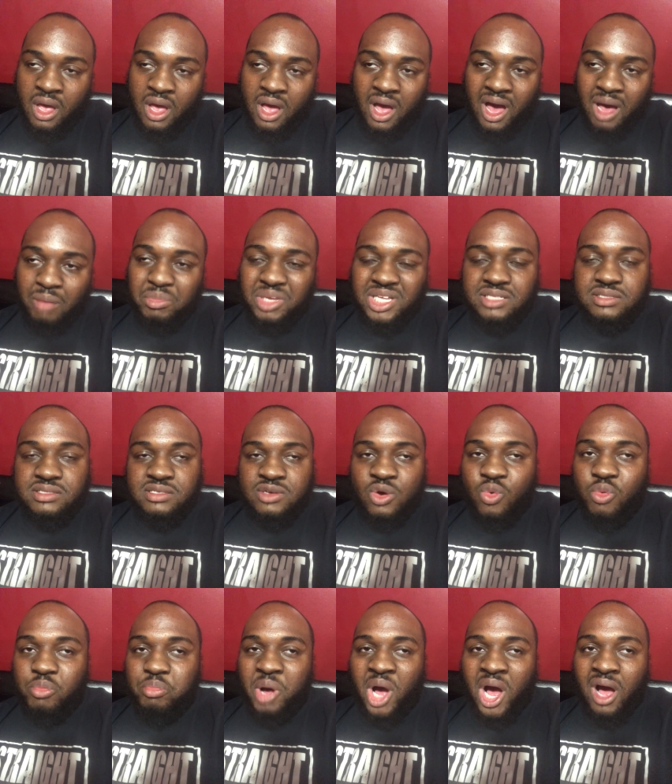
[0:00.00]
I mean,
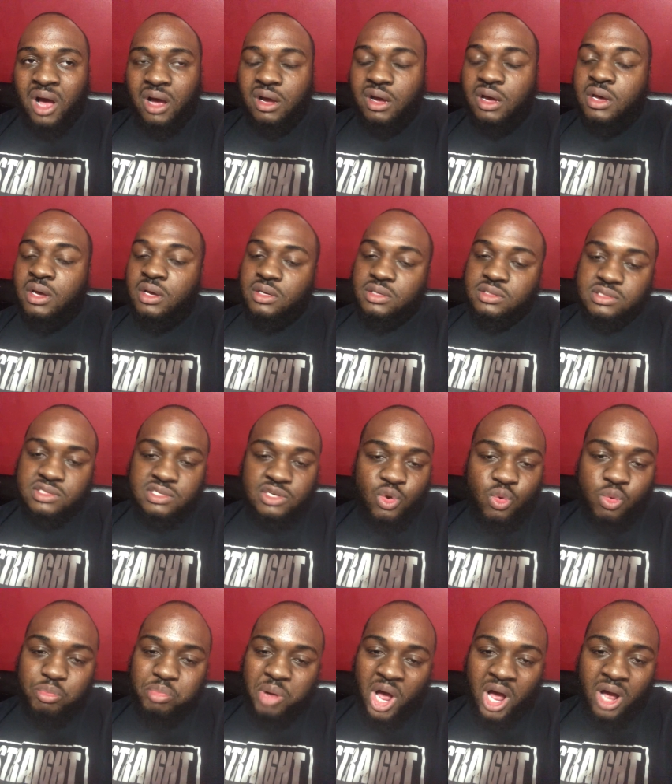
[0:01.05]
Tupac
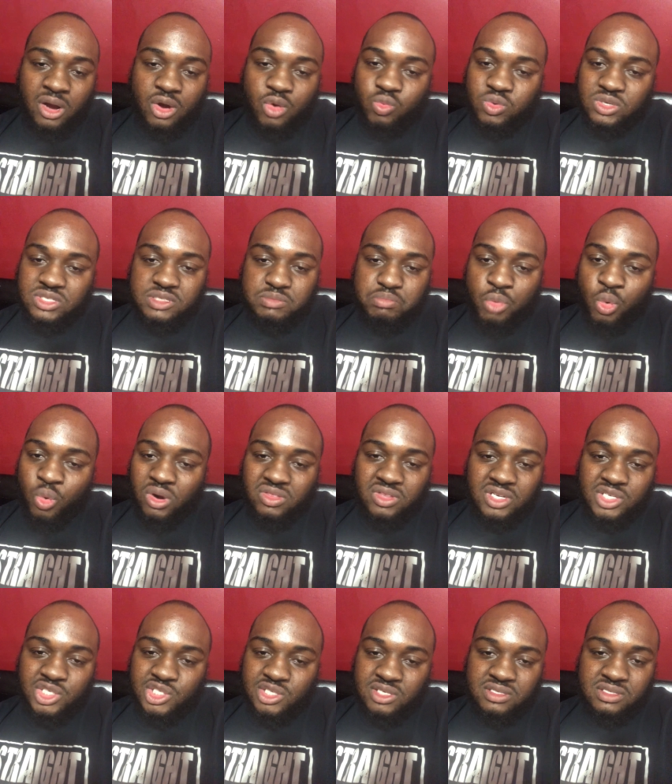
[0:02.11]
Tupac was more
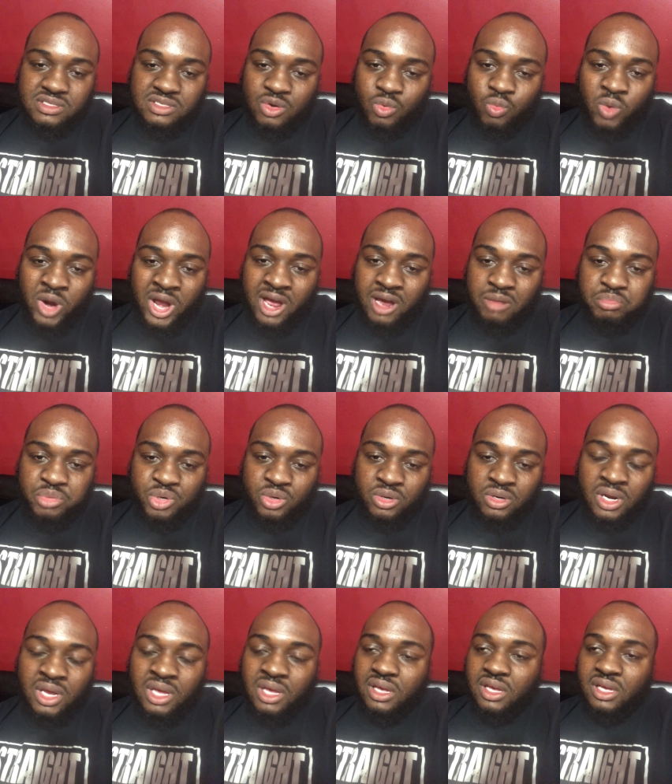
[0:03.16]
than just a
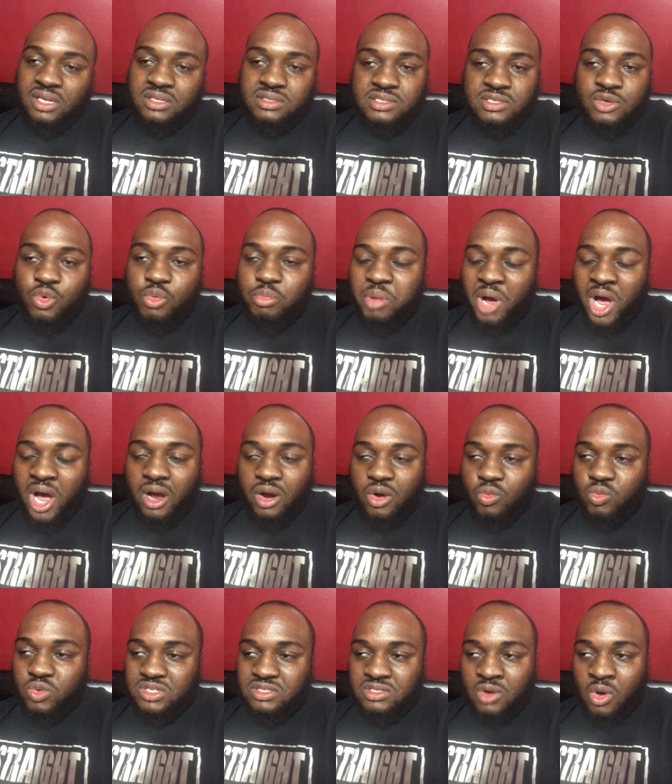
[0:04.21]
rapper, and Tupac
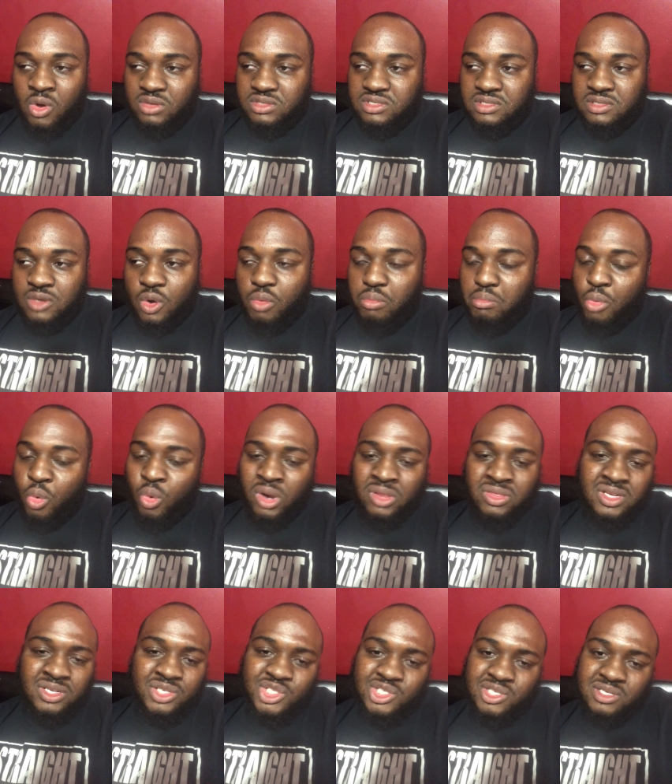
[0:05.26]
was also more
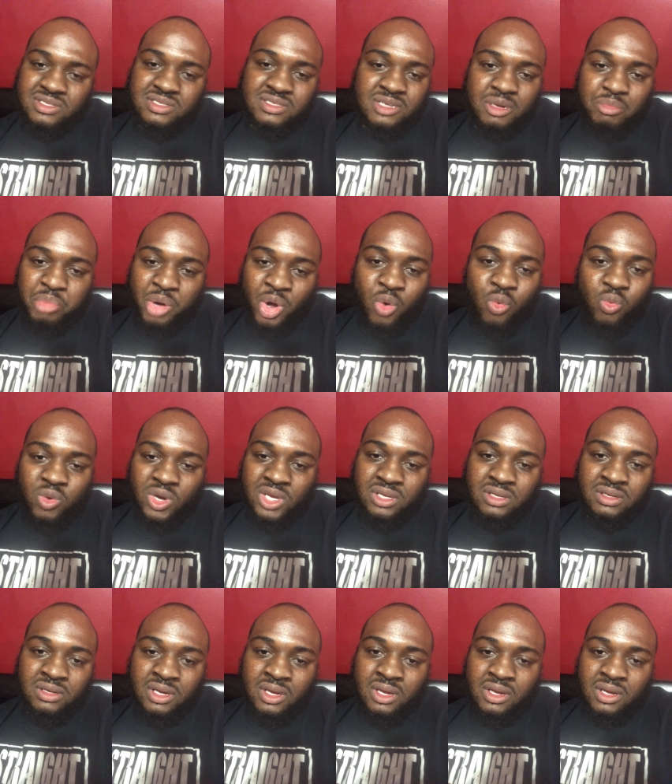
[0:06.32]
than just a poet.